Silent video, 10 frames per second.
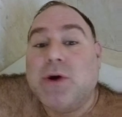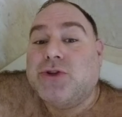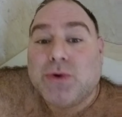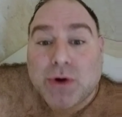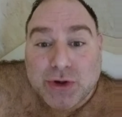
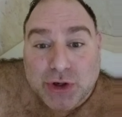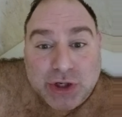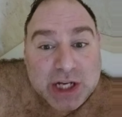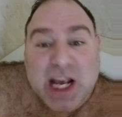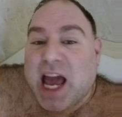want 200
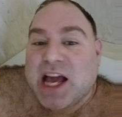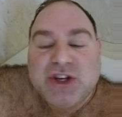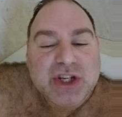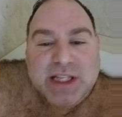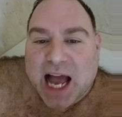shares. And
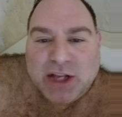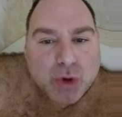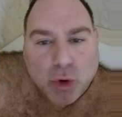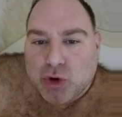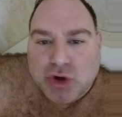just
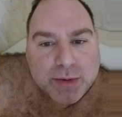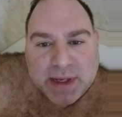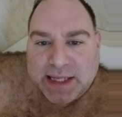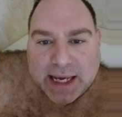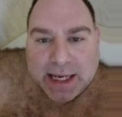that's all you should
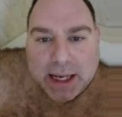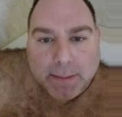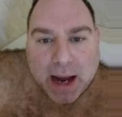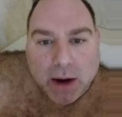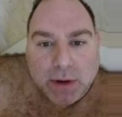be thinking
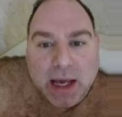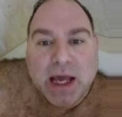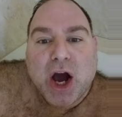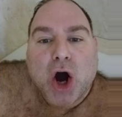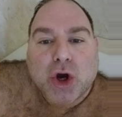about.
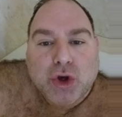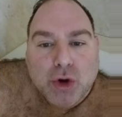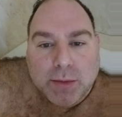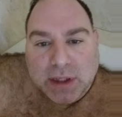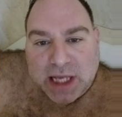
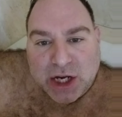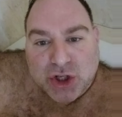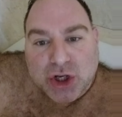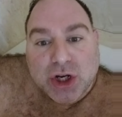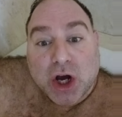
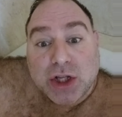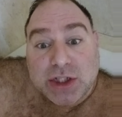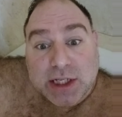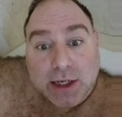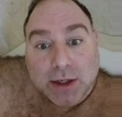Accumulation
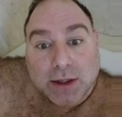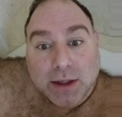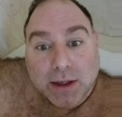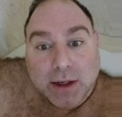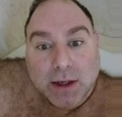
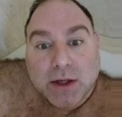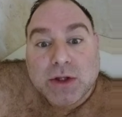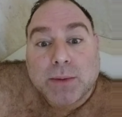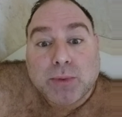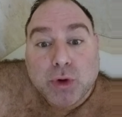until
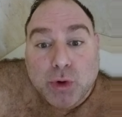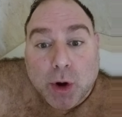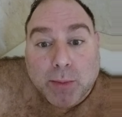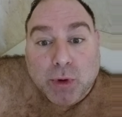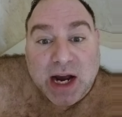the
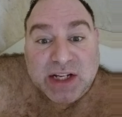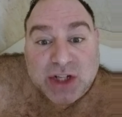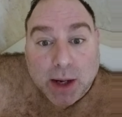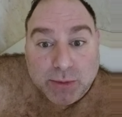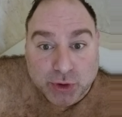Pluto
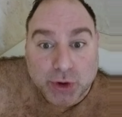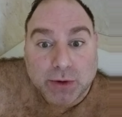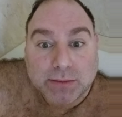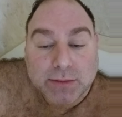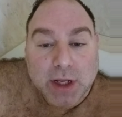price comes
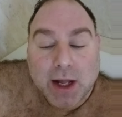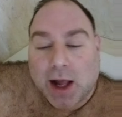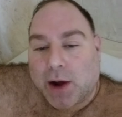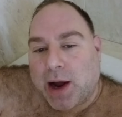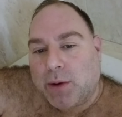true.
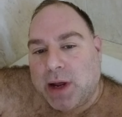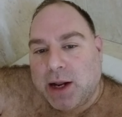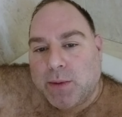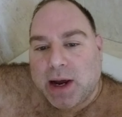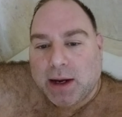All right, well,
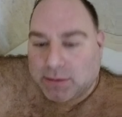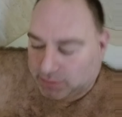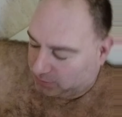anyway,